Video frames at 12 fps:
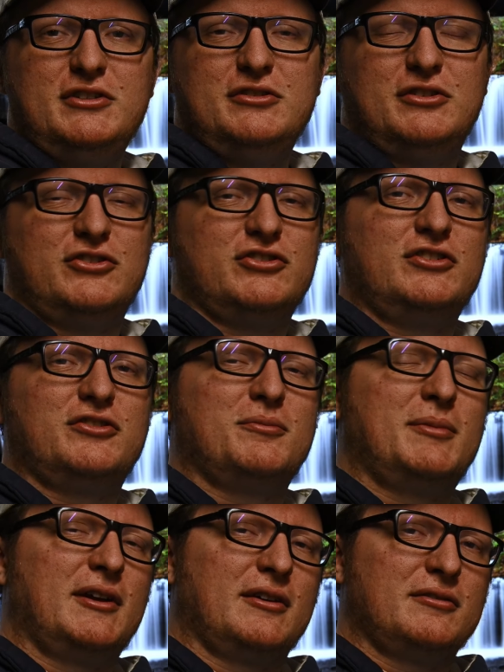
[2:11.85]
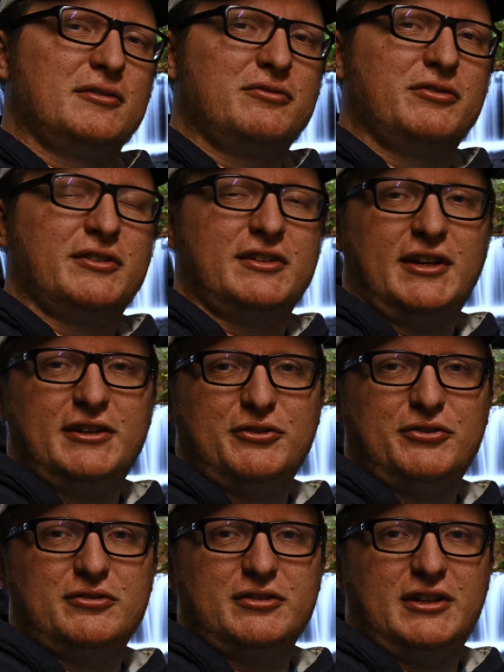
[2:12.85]
You can change the background for the
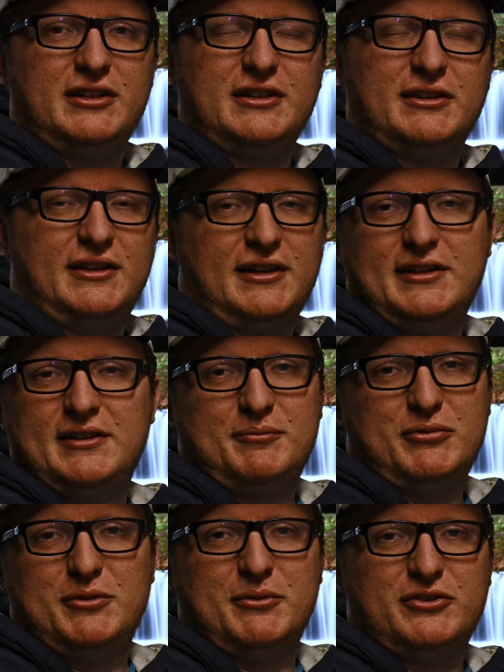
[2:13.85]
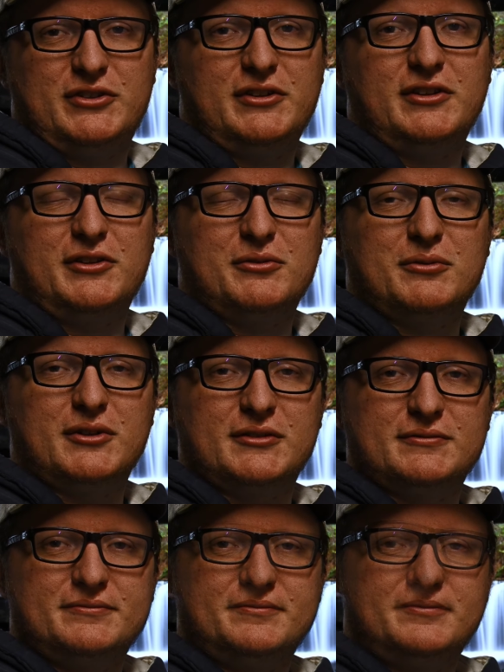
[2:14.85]
title screen and edit pretty much anything you want.